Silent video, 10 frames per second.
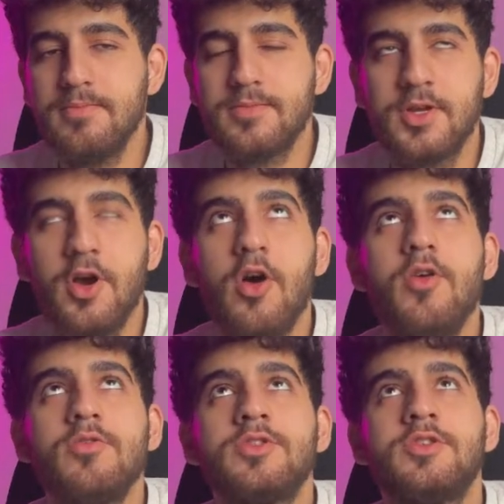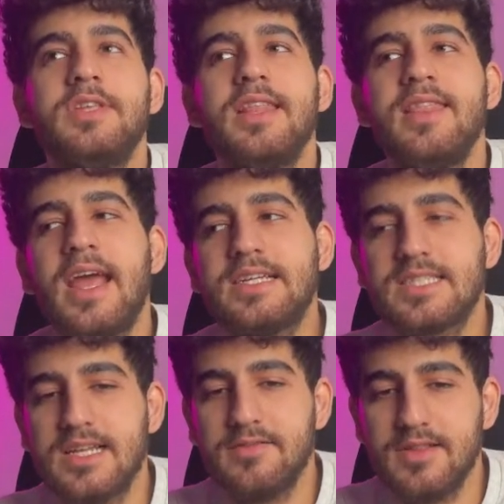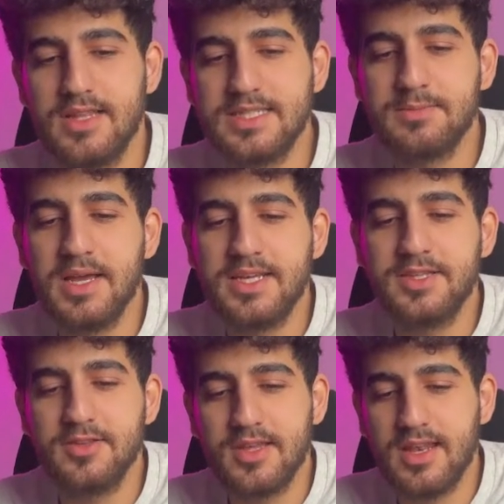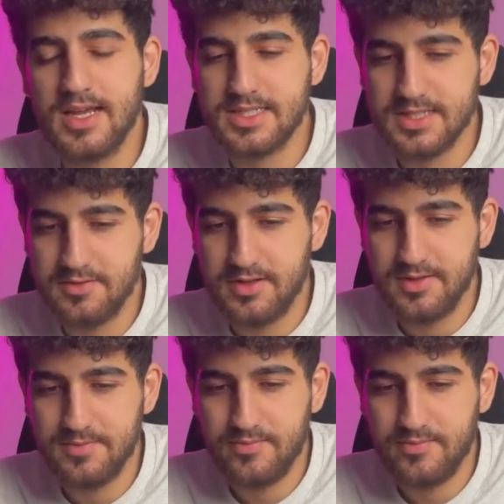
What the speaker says: go to the next level. Let's make it to the next level.